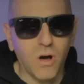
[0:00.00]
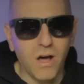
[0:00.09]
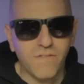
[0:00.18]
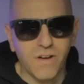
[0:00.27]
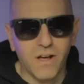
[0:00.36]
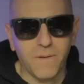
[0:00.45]

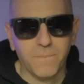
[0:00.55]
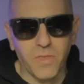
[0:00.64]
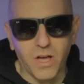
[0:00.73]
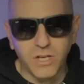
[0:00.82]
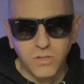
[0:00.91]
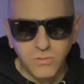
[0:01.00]
of
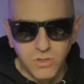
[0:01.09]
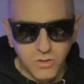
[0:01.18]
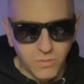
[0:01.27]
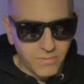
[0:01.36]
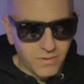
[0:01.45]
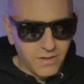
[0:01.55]
on
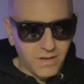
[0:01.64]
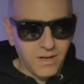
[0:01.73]
YouTube